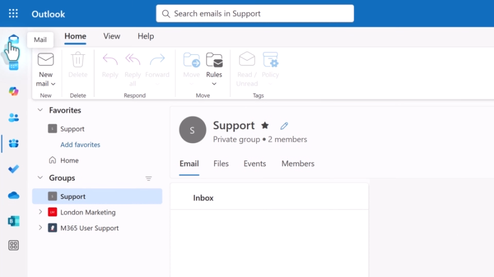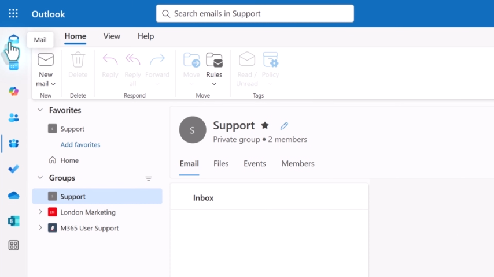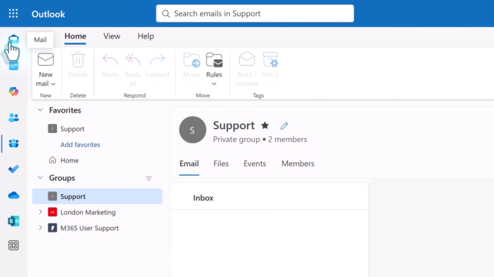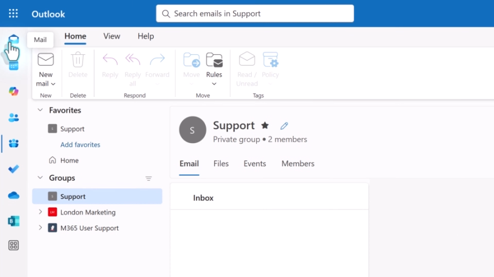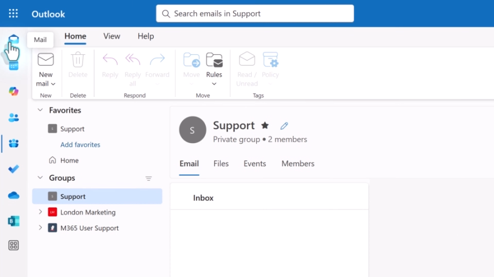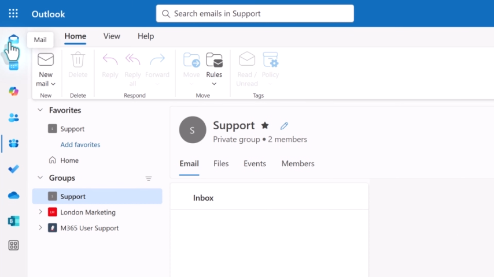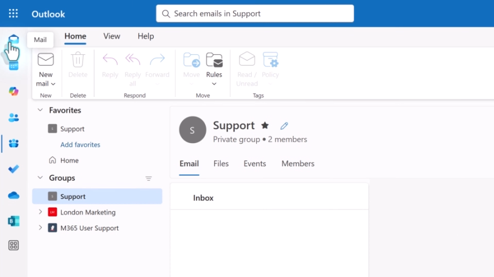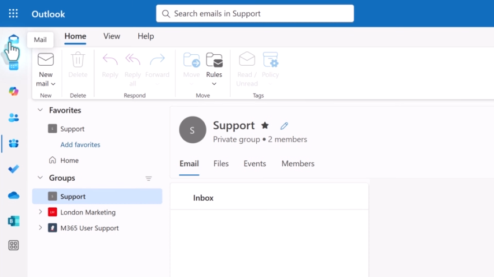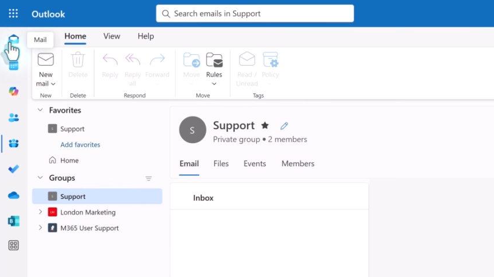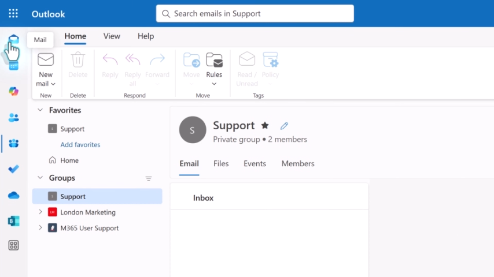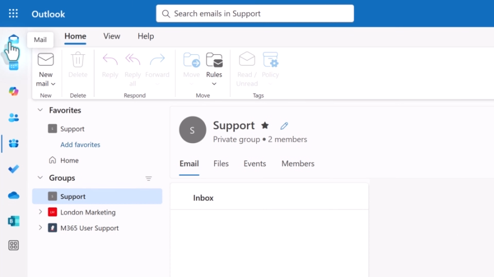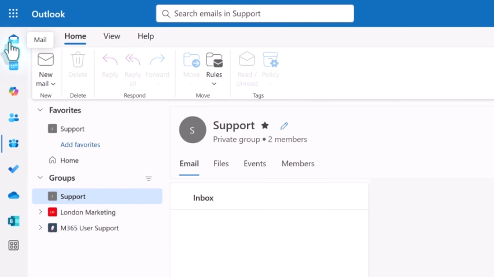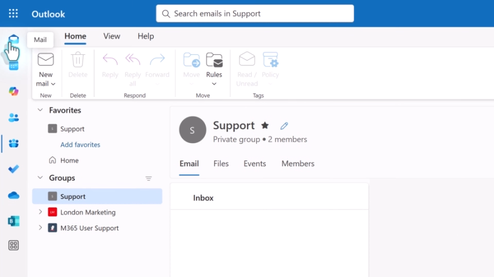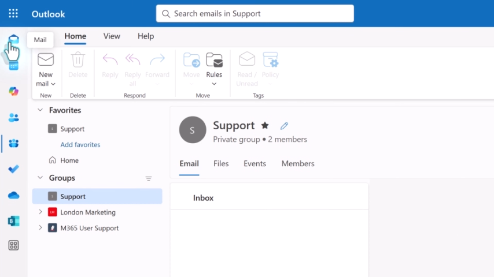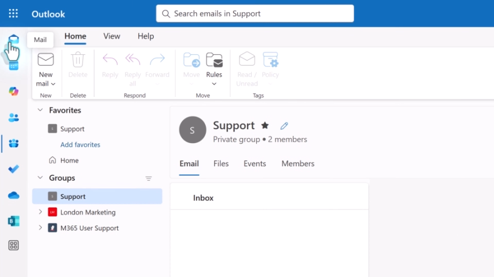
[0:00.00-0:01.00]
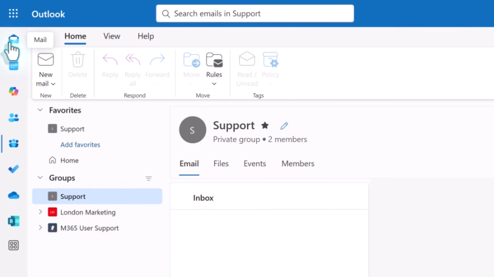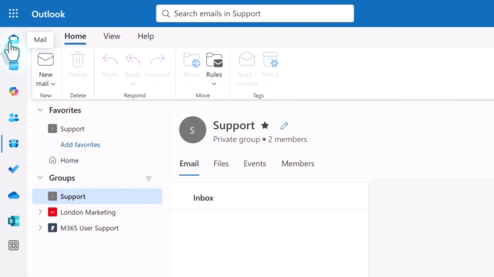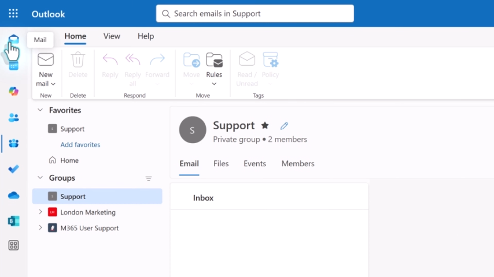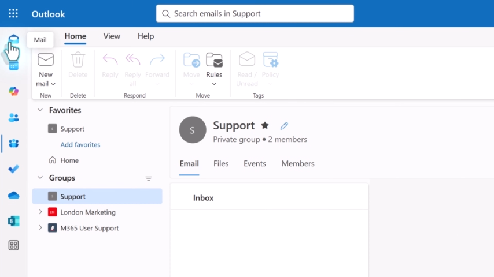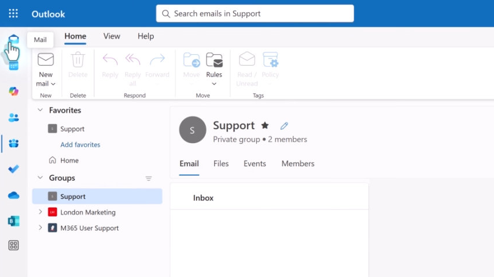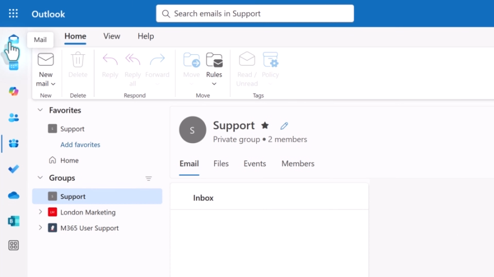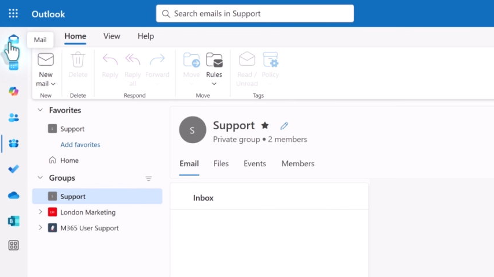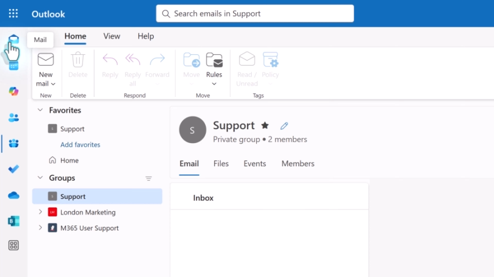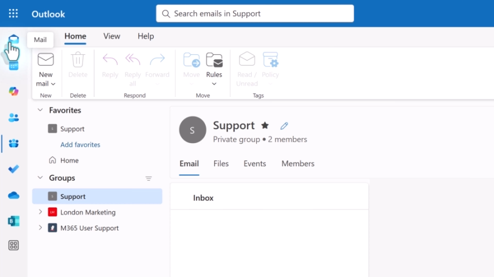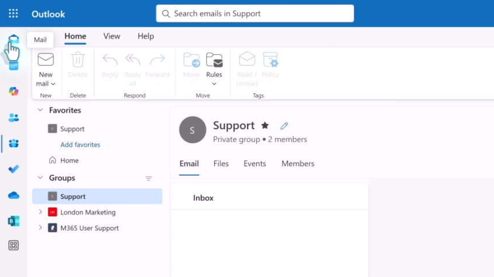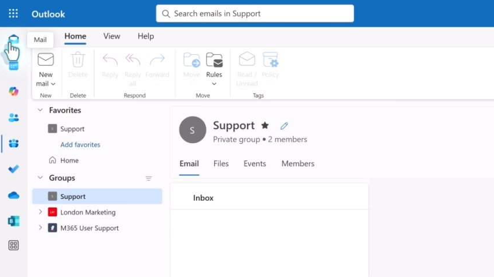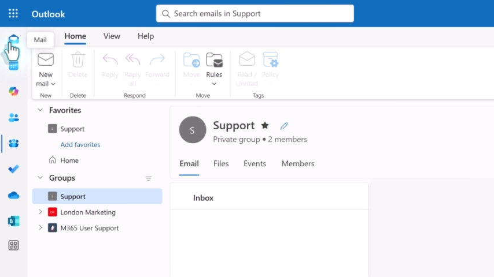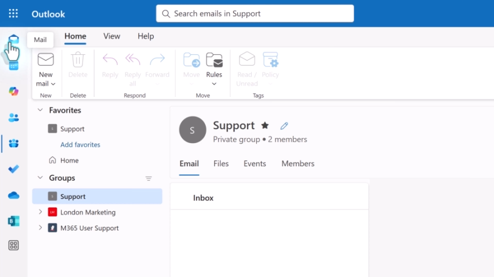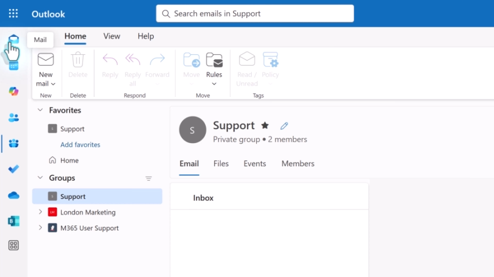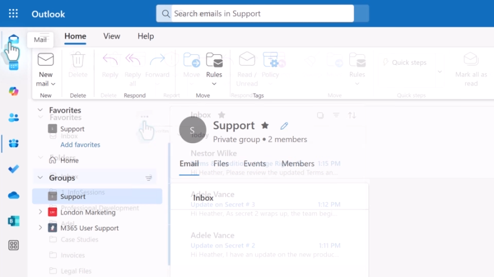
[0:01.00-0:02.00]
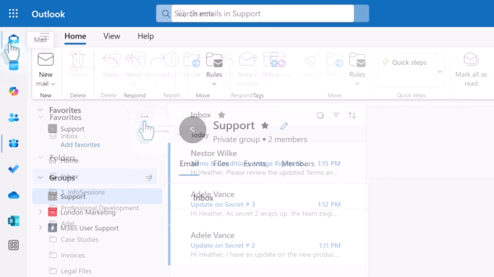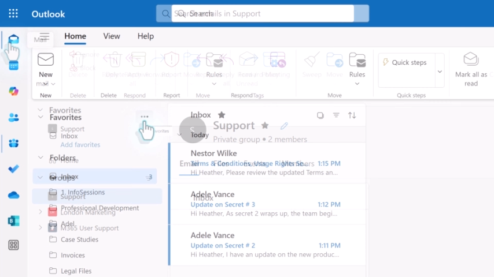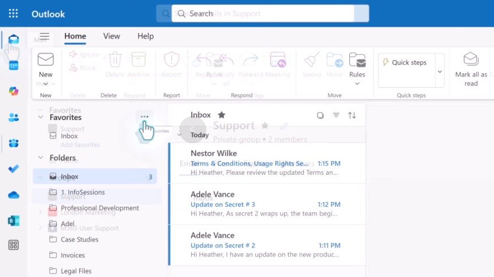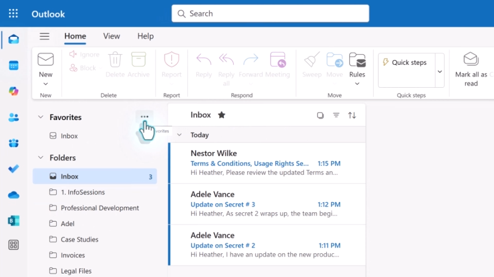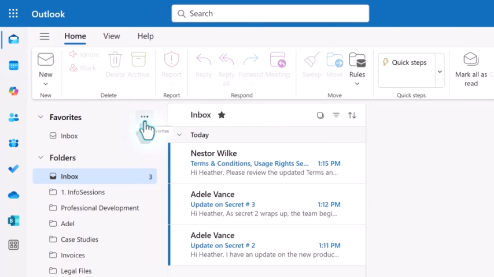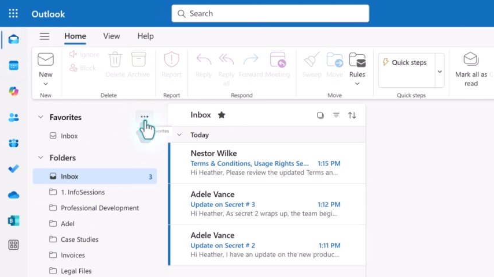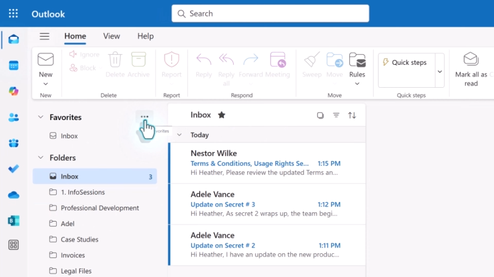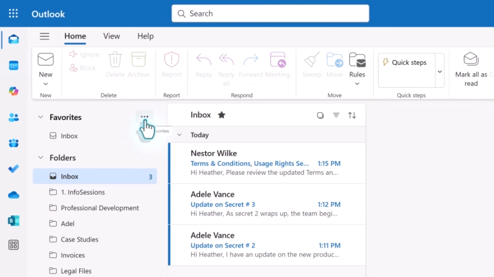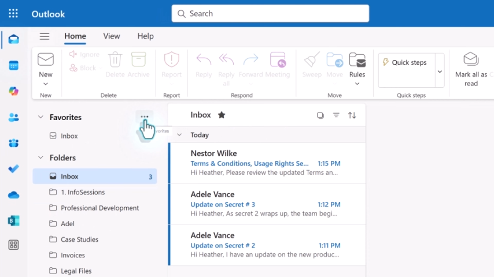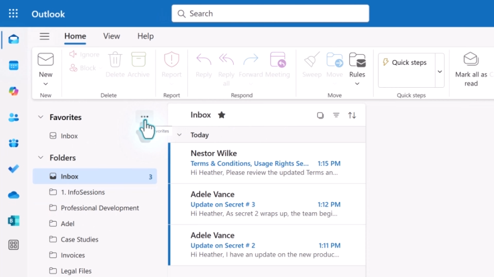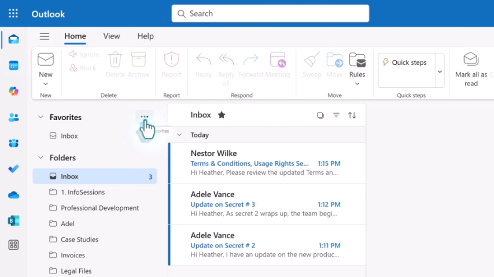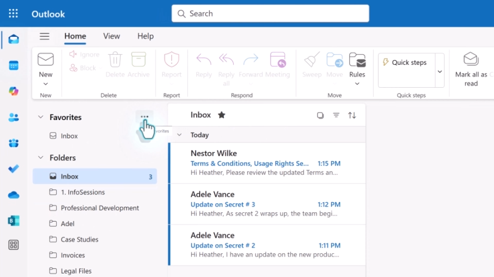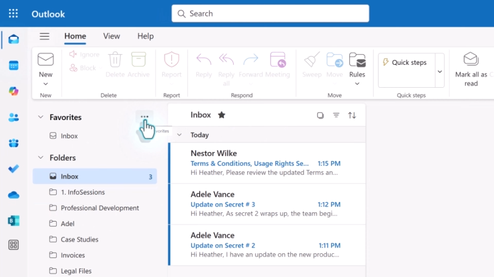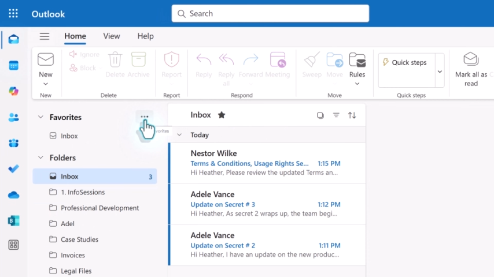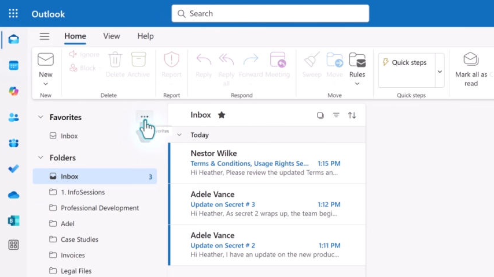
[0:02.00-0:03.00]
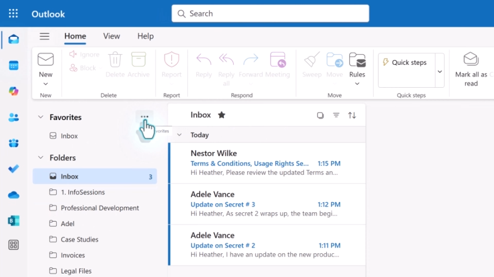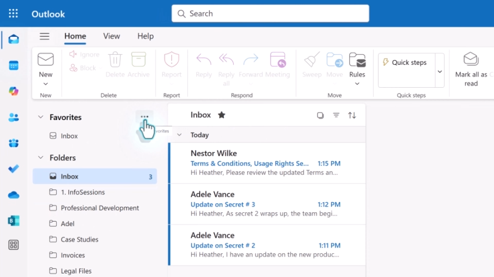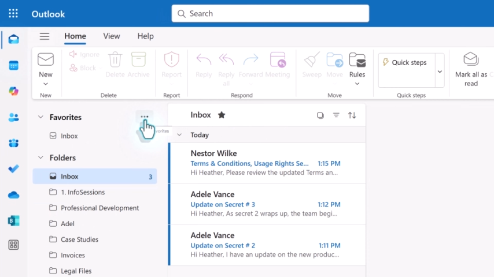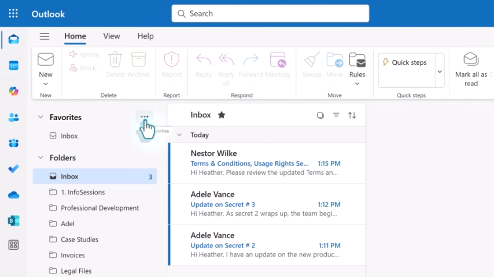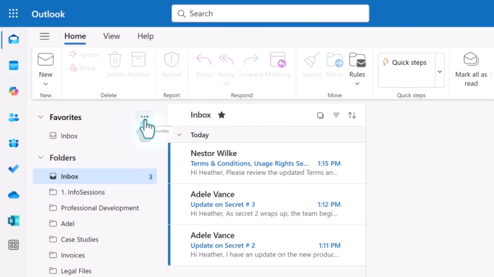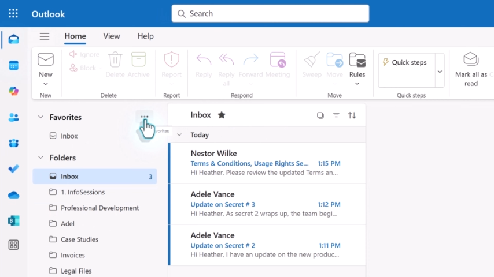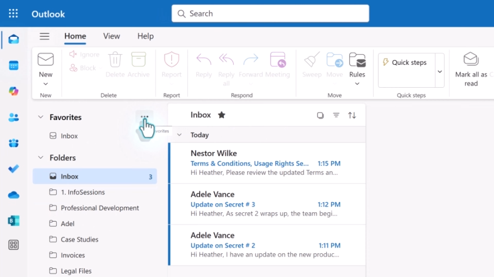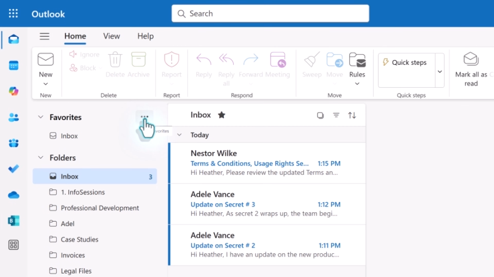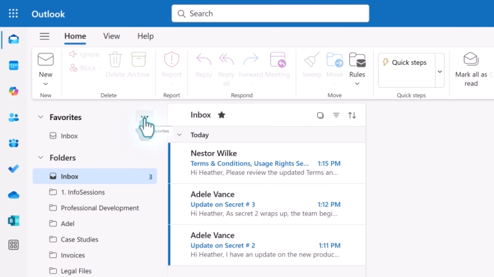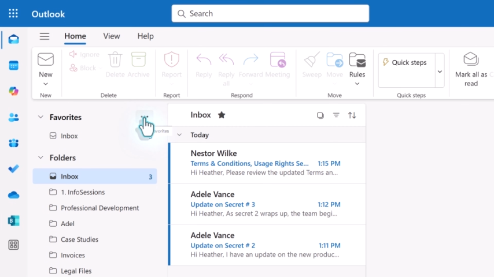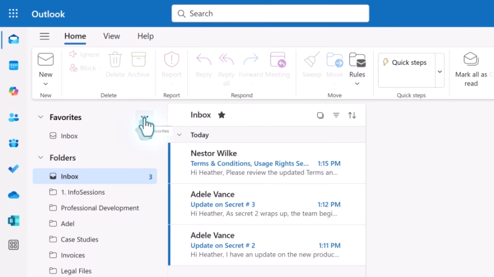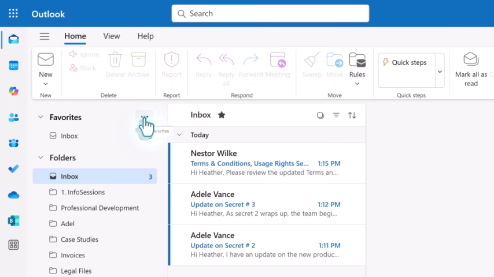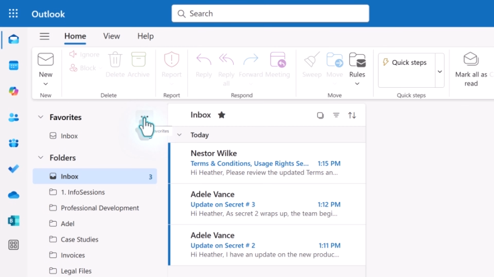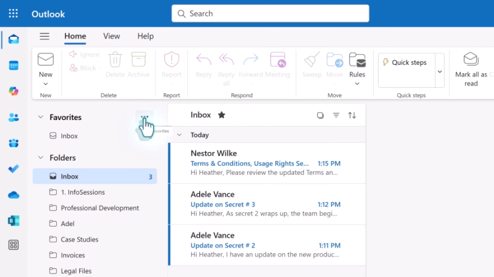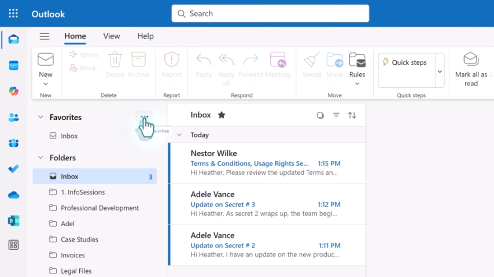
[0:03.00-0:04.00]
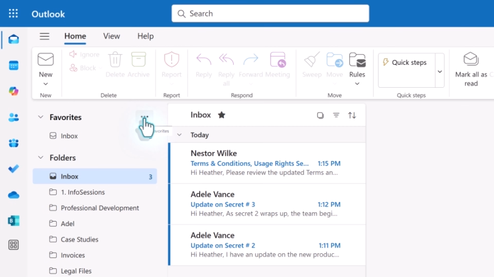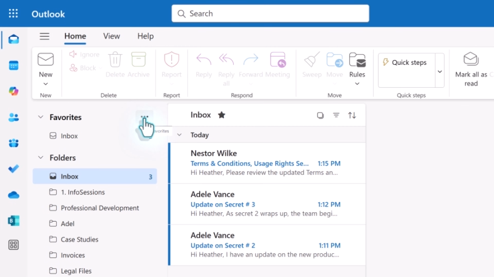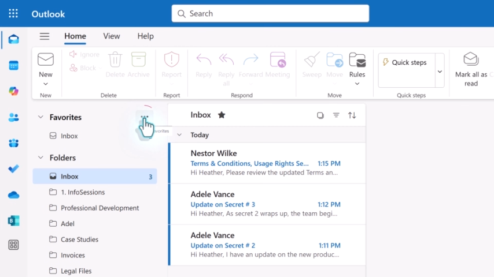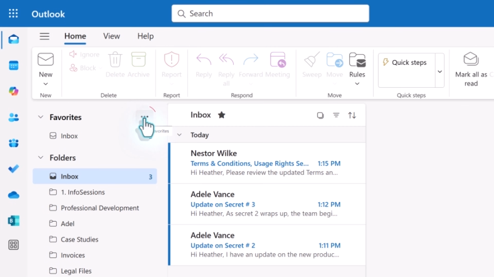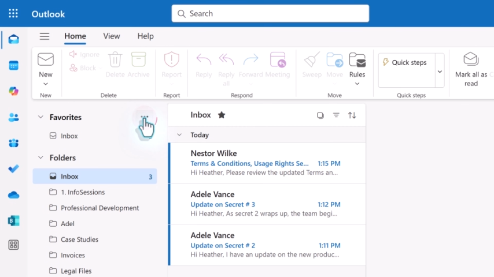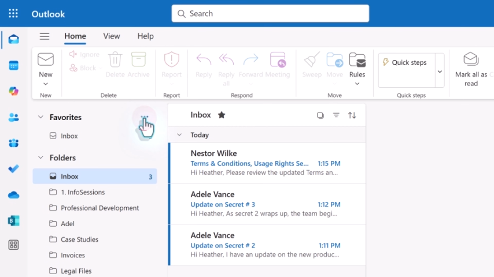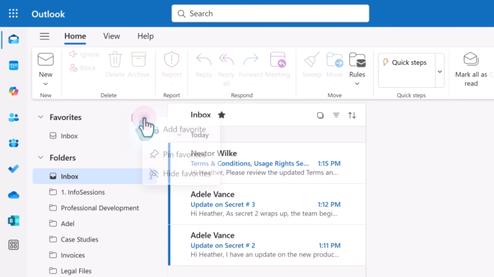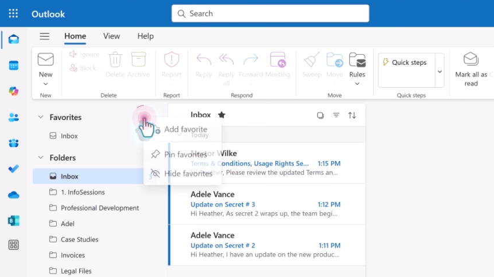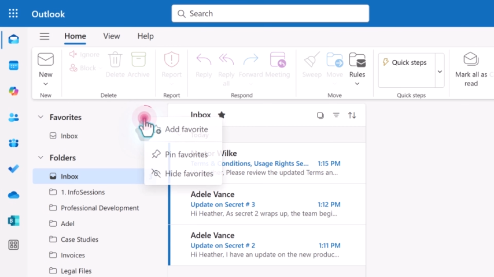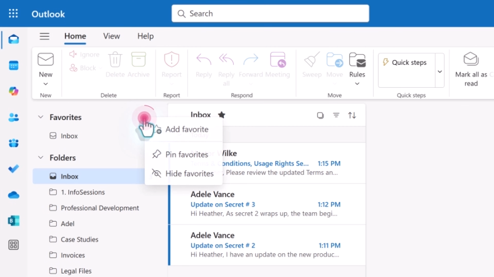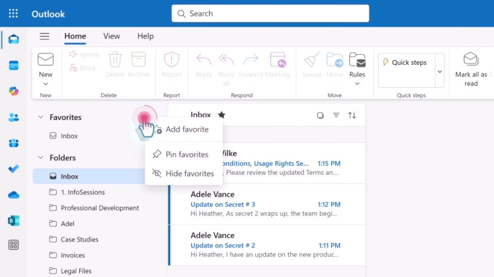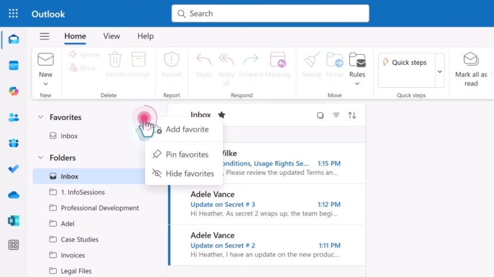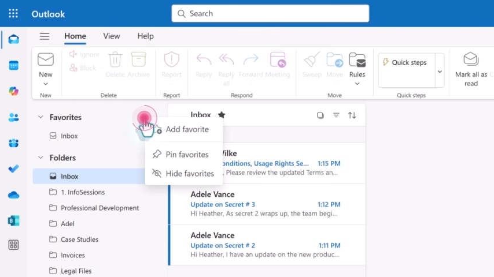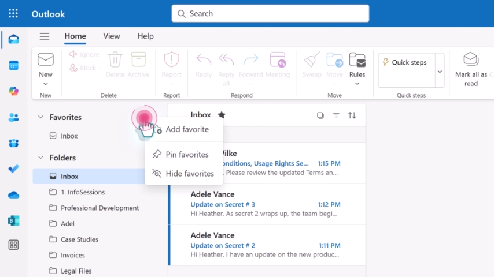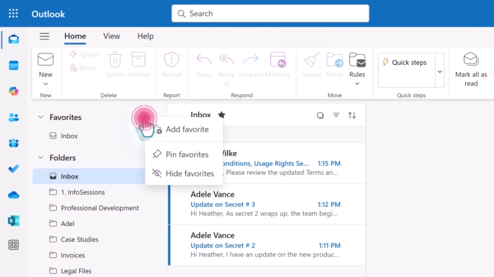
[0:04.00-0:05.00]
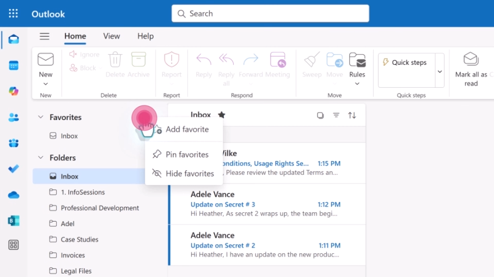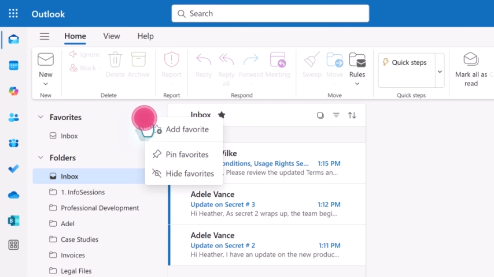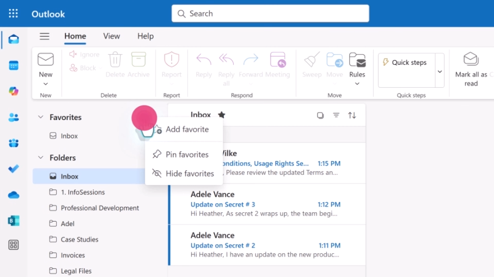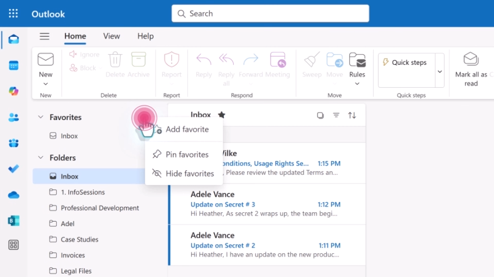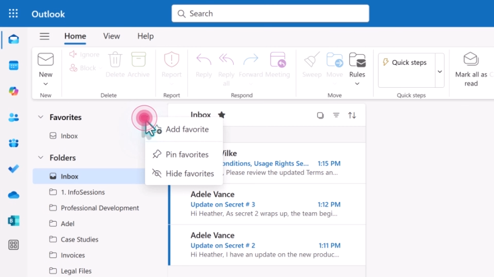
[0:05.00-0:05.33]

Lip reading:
Nobody's mouth can be seen.